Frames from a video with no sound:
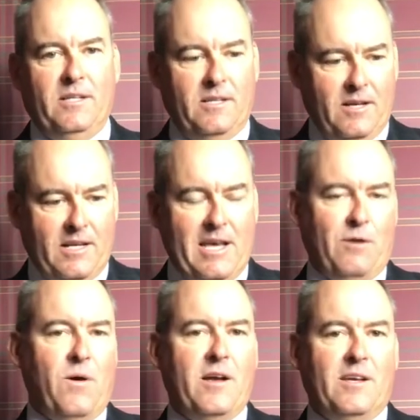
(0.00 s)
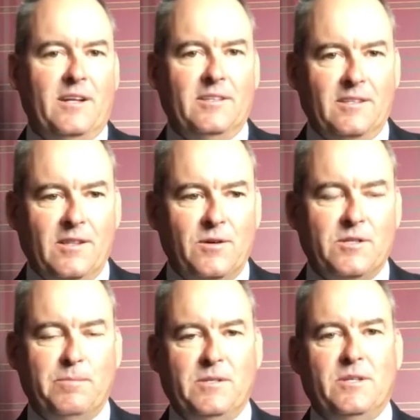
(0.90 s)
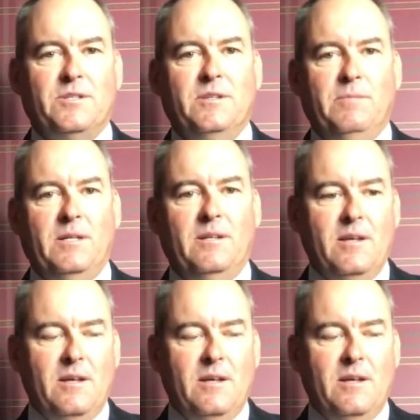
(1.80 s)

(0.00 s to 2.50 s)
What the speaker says: and I can't quite get in the lotus position, but